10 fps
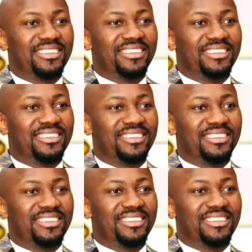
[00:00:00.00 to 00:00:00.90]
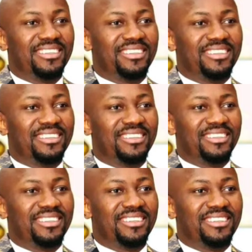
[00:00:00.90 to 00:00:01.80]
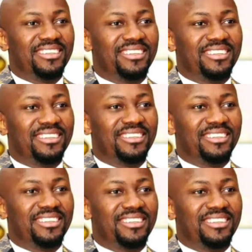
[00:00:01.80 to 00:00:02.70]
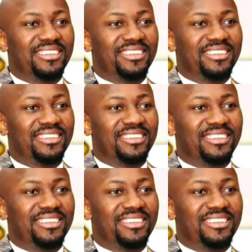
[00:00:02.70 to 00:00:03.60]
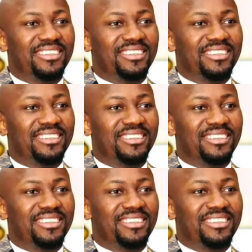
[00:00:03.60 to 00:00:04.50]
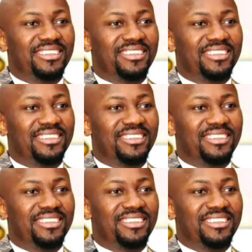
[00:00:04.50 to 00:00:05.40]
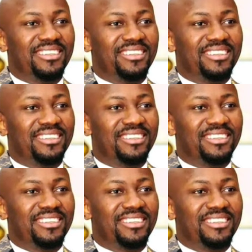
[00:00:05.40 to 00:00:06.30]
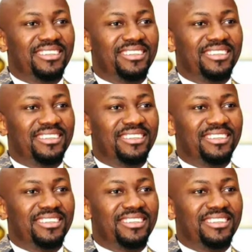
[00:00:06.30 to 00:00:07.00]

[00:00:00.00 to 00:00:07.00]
This person isn't speaking.